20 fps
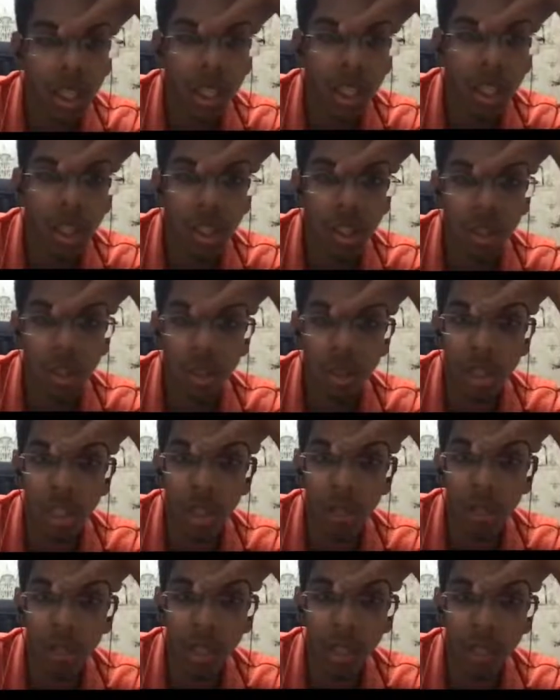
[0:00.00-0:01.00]
So need to
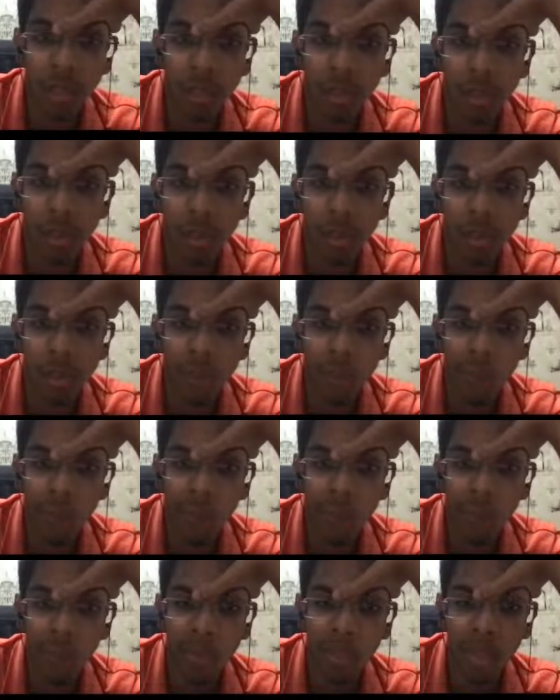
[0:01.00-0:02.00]
be careful.
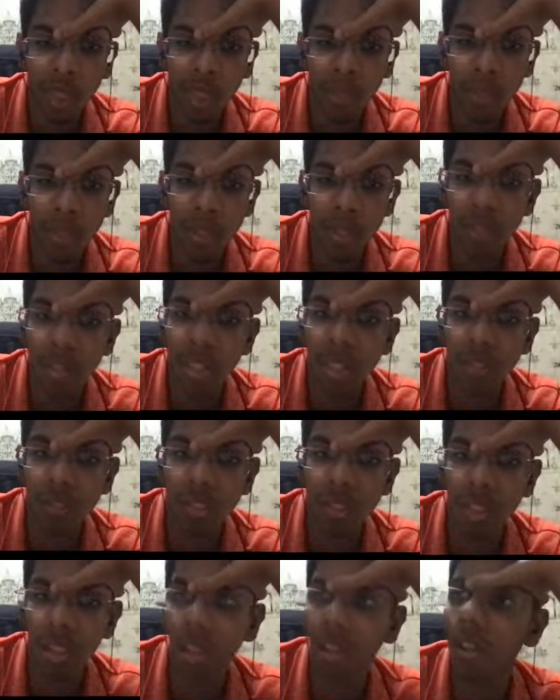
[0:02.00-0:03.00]
And the bishop is kind of
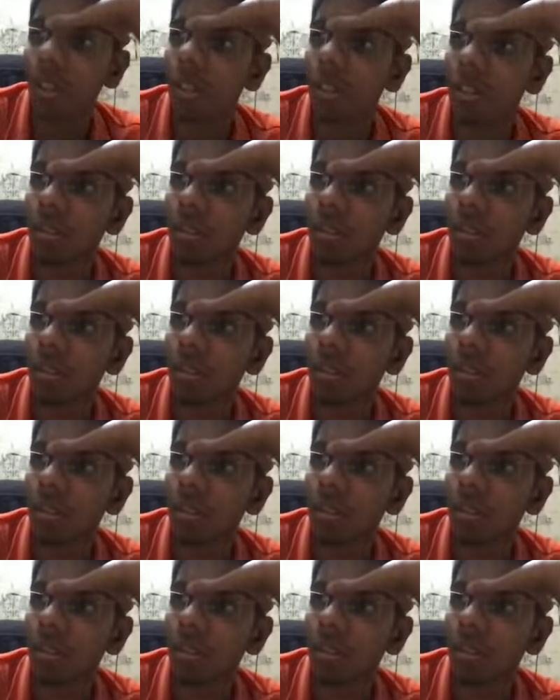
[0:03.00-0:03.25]
stuck.